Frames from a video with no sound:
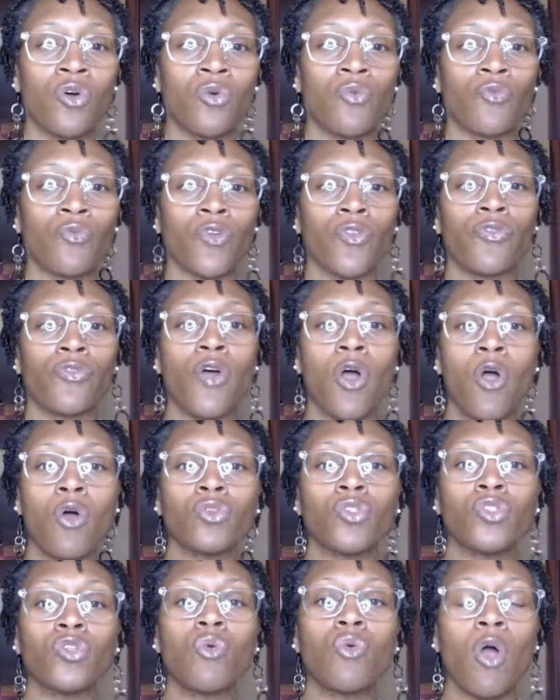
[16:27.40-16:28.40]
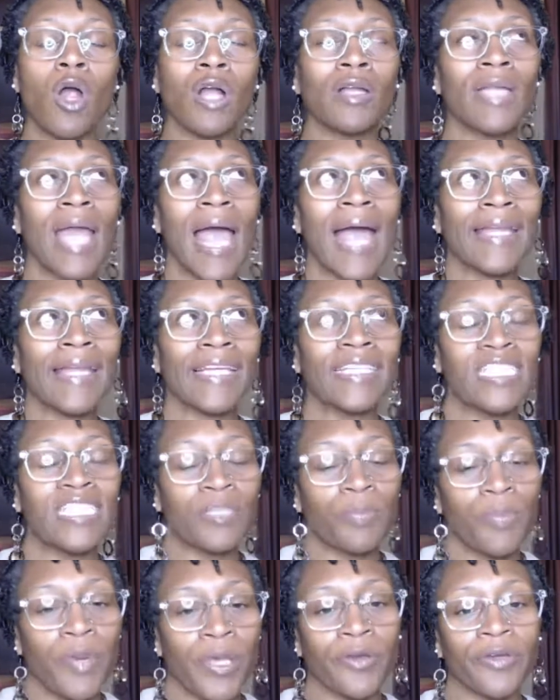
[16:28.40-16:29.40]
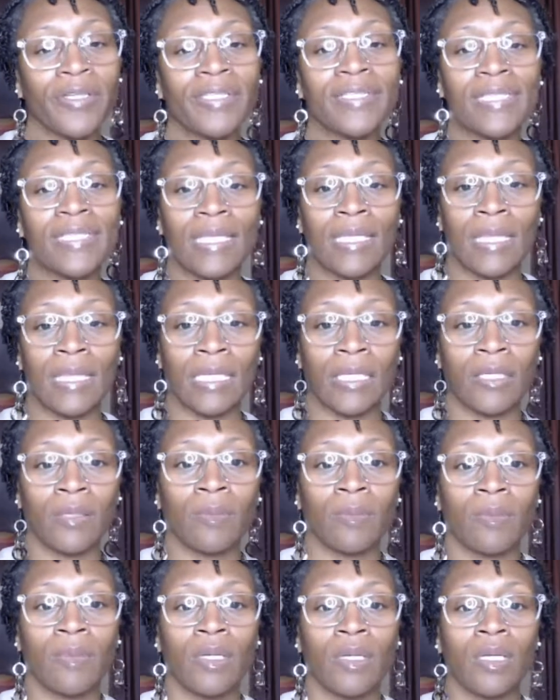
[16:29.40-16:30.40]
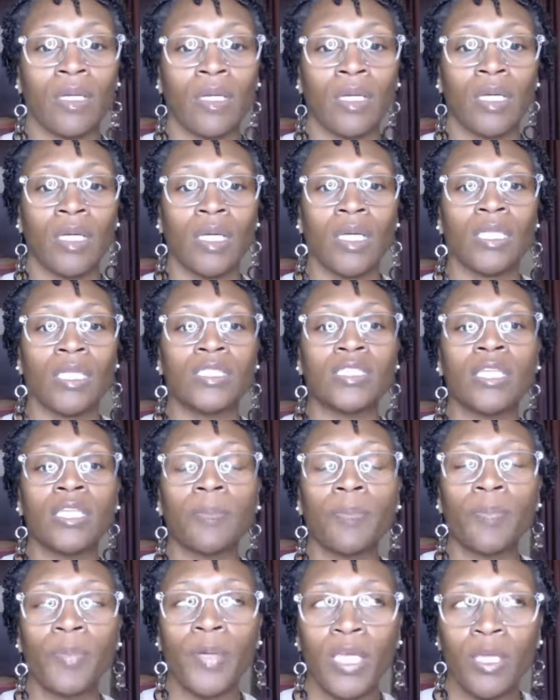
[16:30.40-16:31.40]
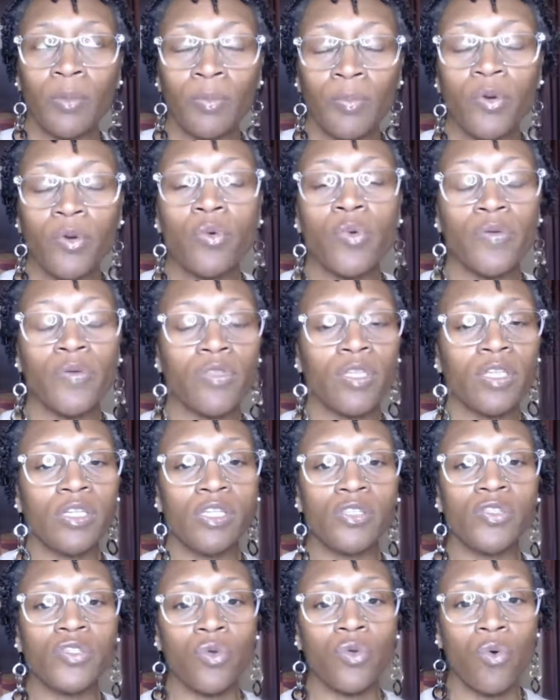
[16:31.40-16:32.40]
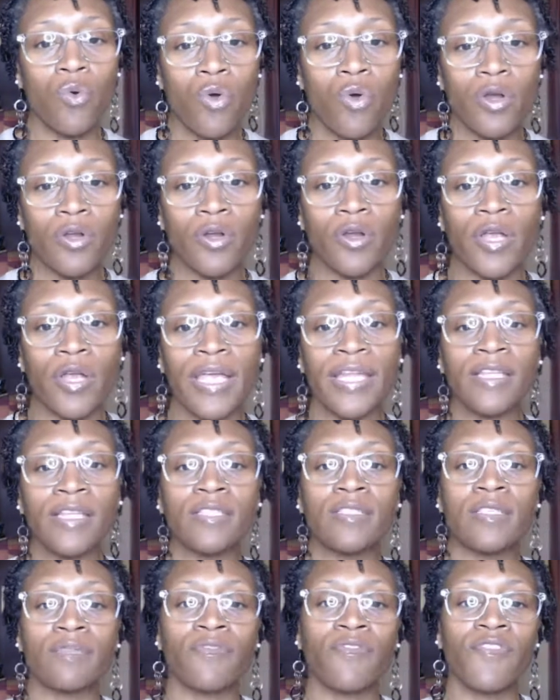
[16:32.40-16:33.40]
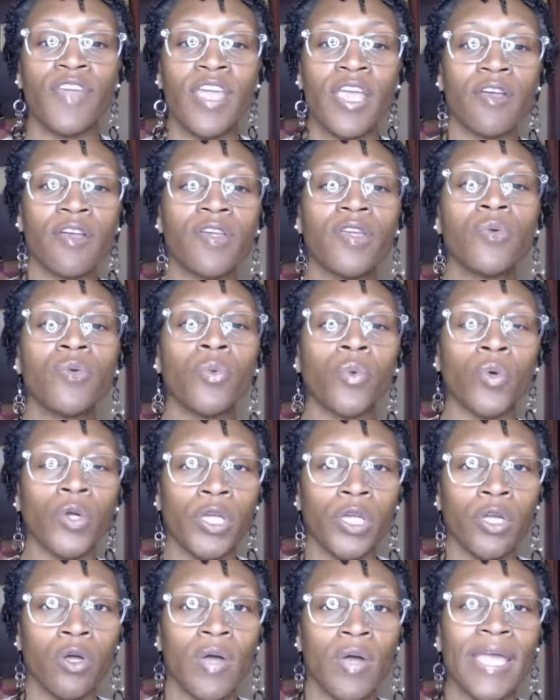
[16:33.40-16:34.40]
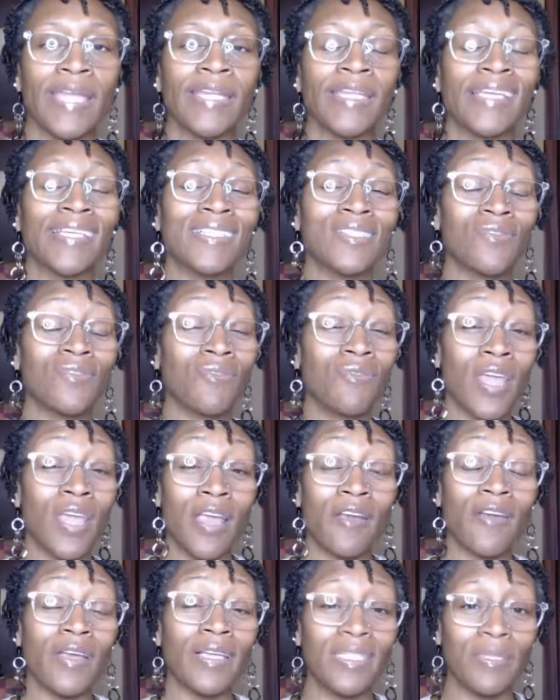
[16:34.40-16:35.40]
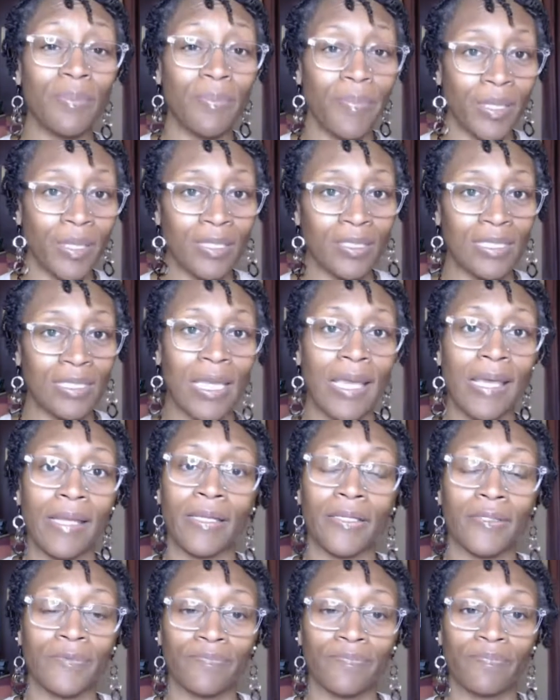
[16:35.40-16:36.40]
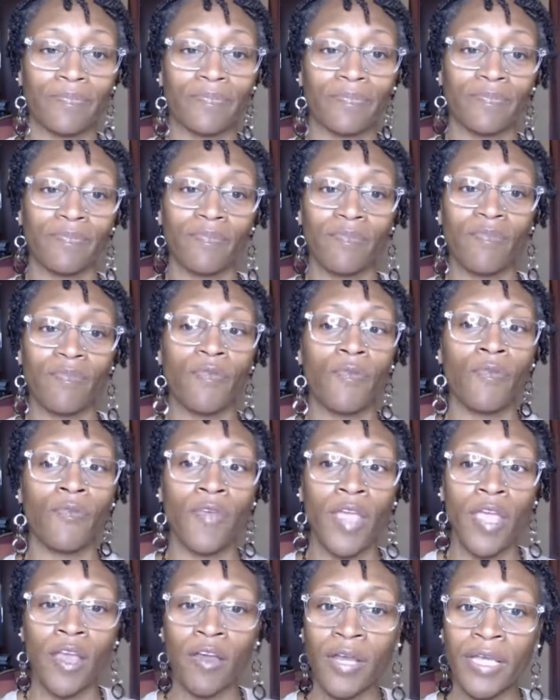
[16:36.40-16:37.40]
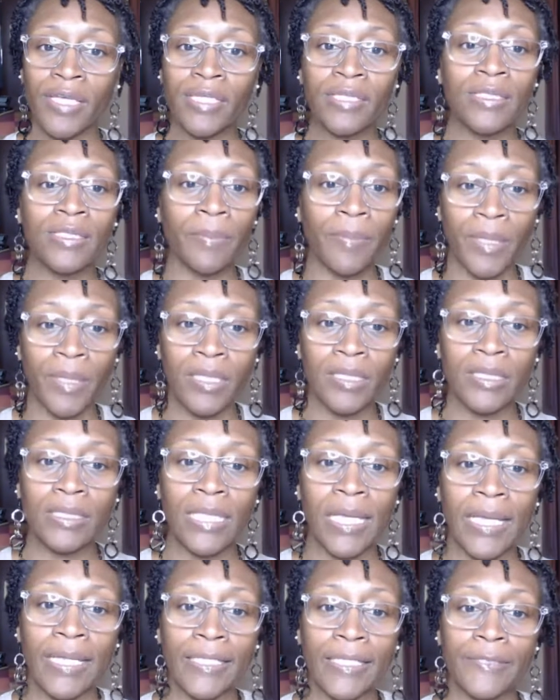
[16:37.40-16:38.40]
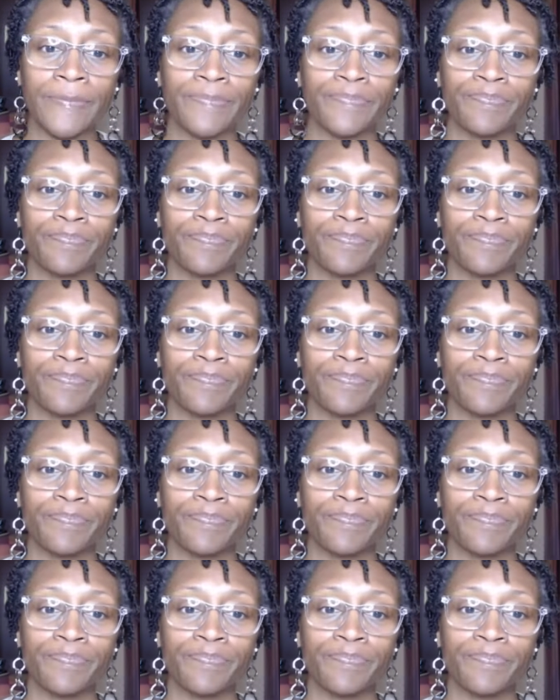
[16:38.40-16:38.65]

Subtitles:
for those who are not experiencing them, to people with the disorder, it is very real and is very debilitating. Very debilitating.